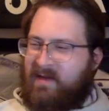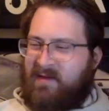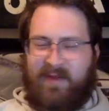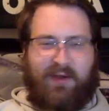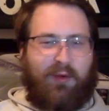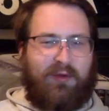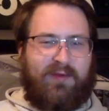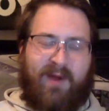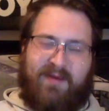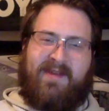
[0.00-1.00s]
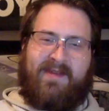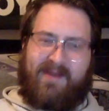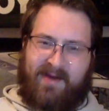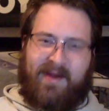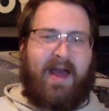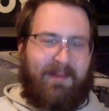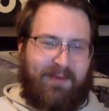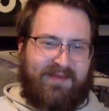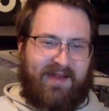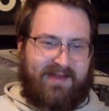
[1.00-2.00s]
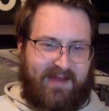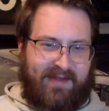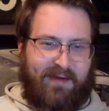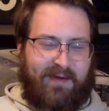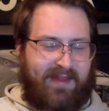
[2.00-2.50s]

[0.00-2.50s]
somebody told Chris Myers he's at Indianapolis, not Daytona.